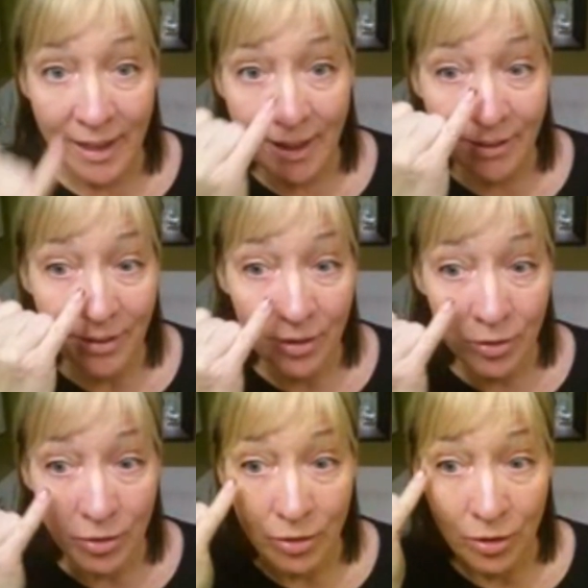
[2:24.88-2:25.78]
and
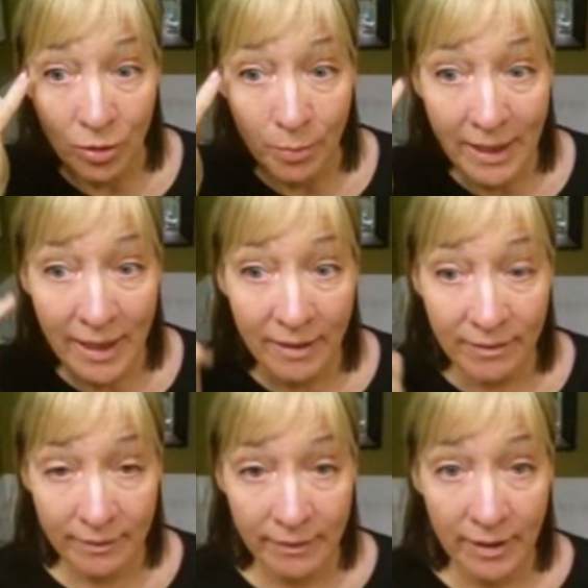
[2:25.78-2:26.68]
no
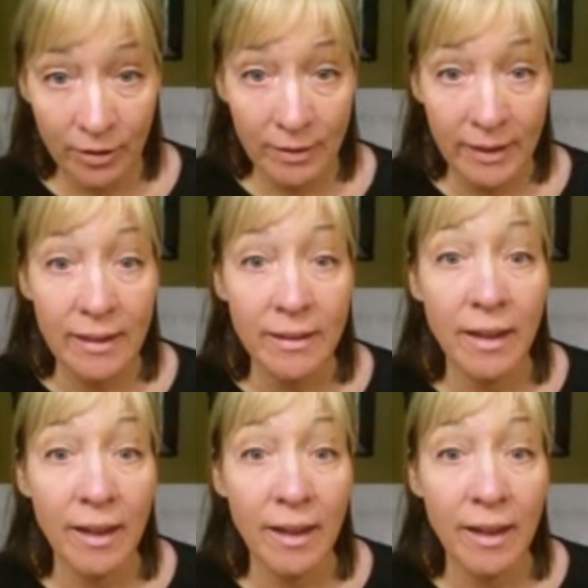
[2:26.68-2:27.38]
bags, literally